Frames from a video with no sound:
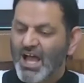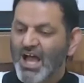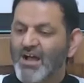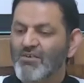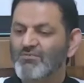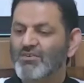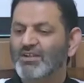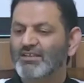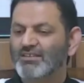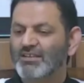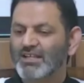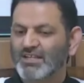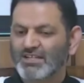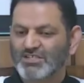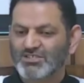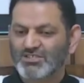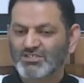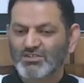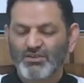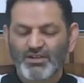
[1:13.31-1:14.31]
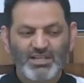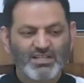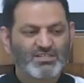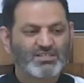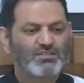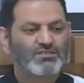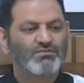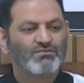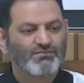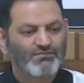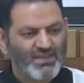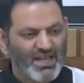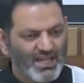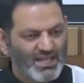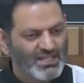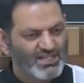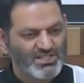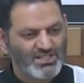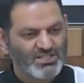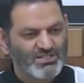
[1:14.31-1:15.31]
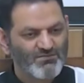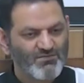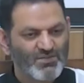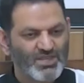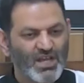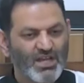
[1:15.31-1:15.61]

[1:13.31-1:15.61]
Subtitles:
everything is going to vanish.